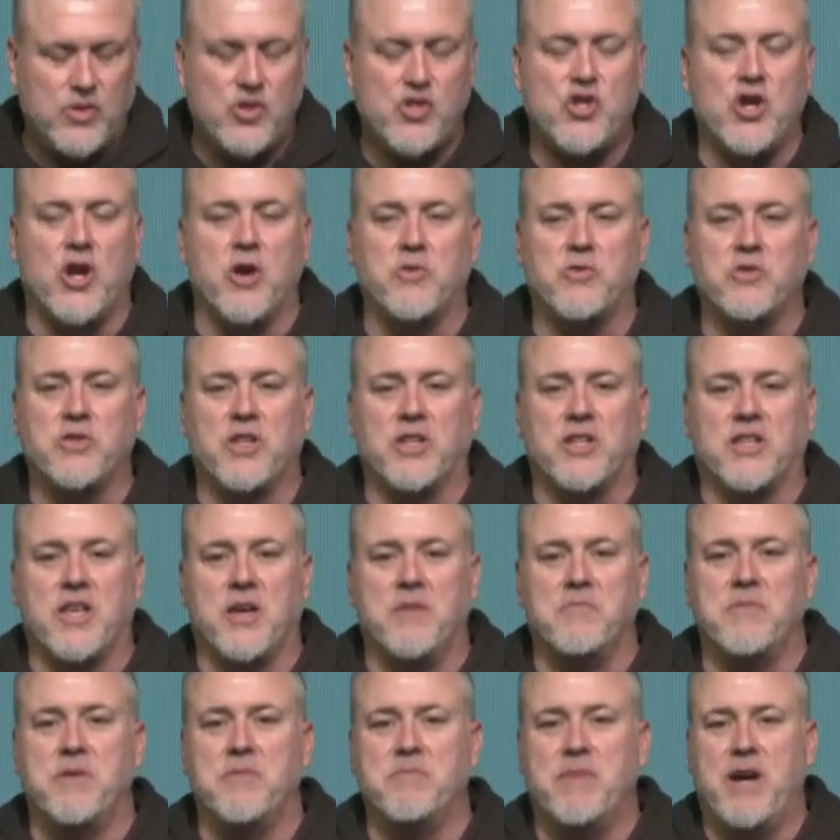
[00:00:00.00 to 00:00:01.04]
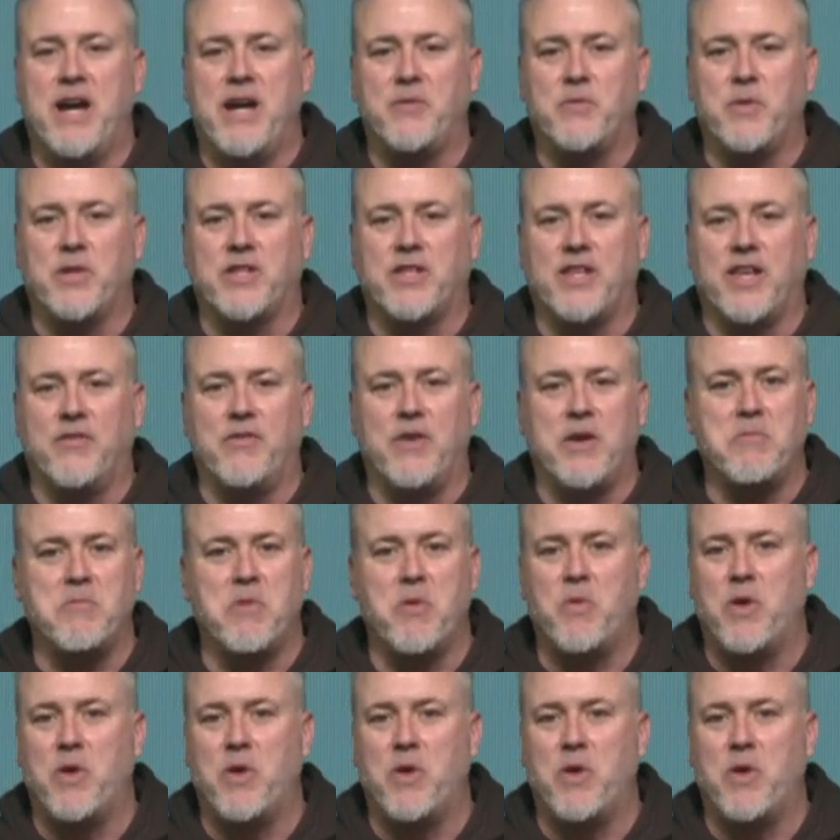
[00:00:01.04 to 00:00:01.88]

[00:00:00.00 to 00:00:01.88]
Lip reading: jokes that come to mind with giving,